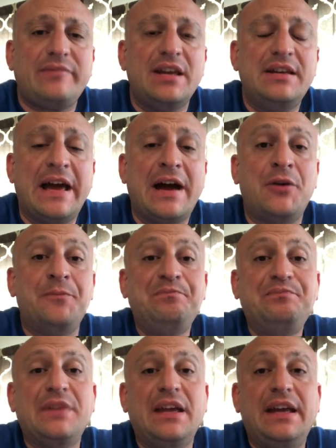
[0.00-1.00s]
Now,
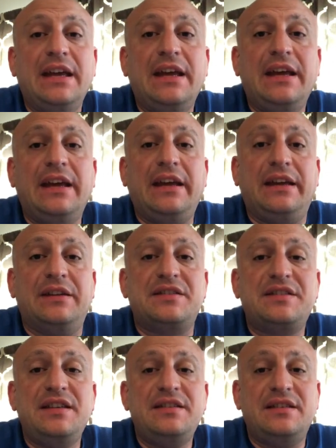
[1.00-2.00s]
in
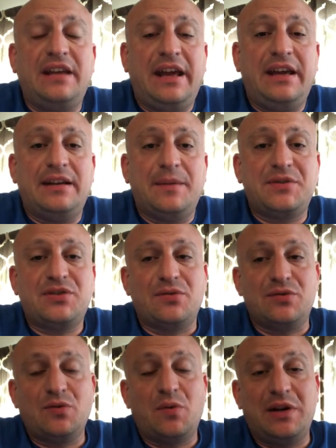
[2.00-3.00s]
Season 8,
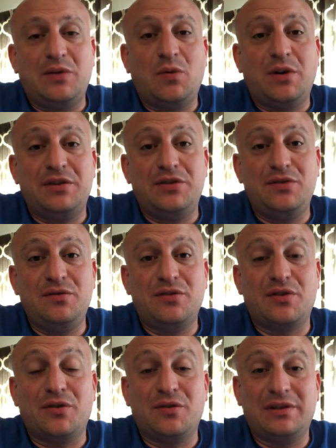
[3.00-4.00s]
Episode 21,
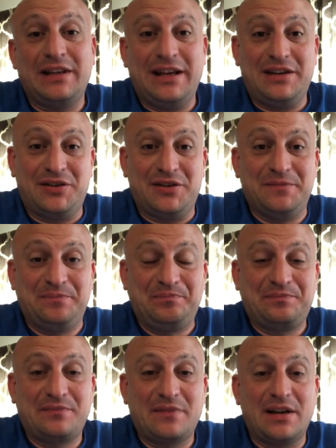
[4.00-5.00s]
Nooner or Later,
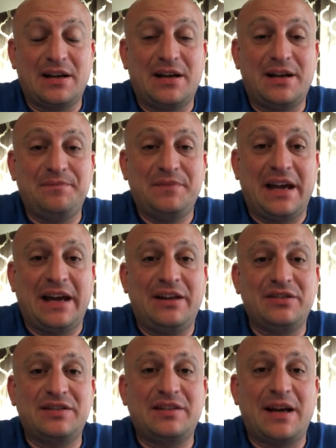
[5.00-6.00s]
Al
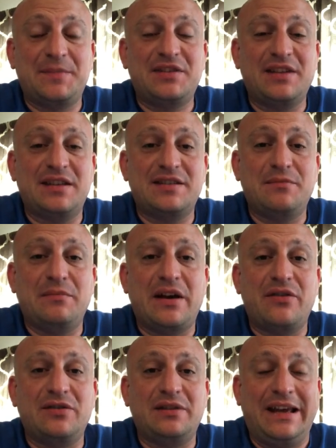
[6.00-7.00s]
stops to get some
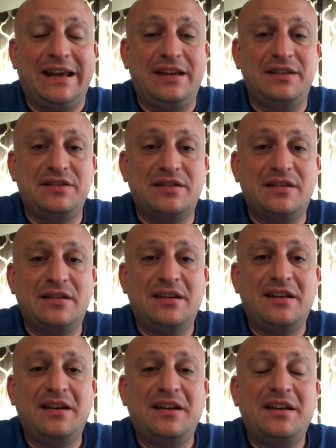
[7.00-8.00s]
marital aids,
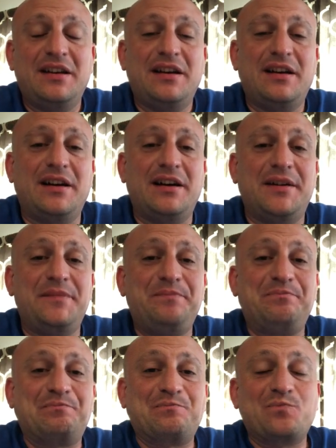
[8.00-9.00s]
on
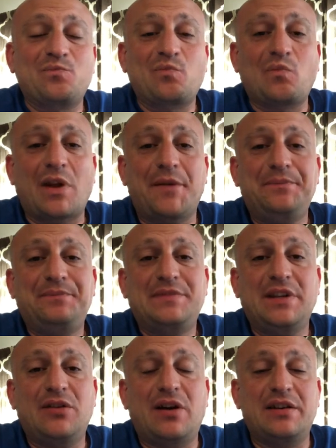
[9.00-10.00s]

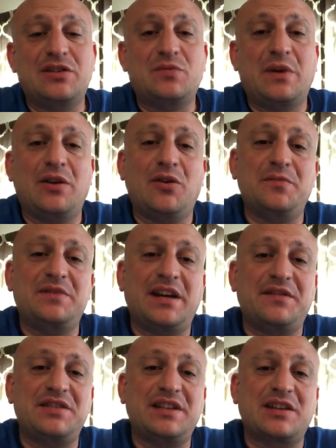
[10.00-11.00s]
his way home to
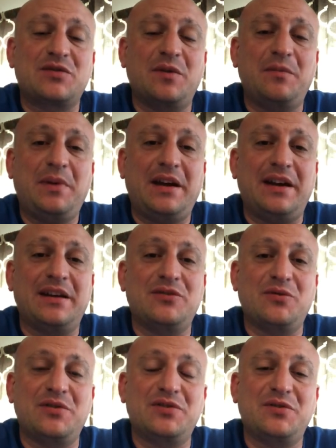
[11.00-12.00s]
have sex with Peg in
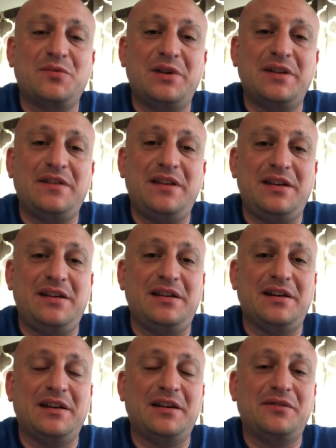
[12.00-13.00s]
order to win the
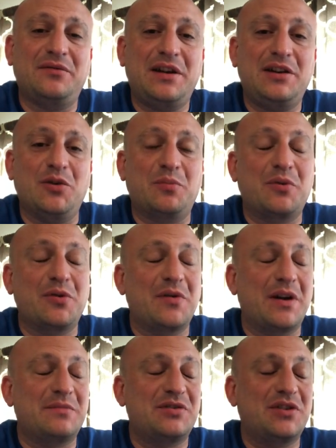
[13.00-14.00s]
radio
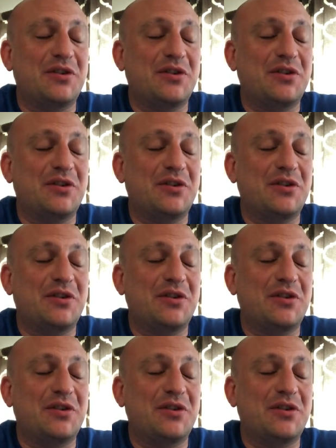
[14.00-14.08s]
program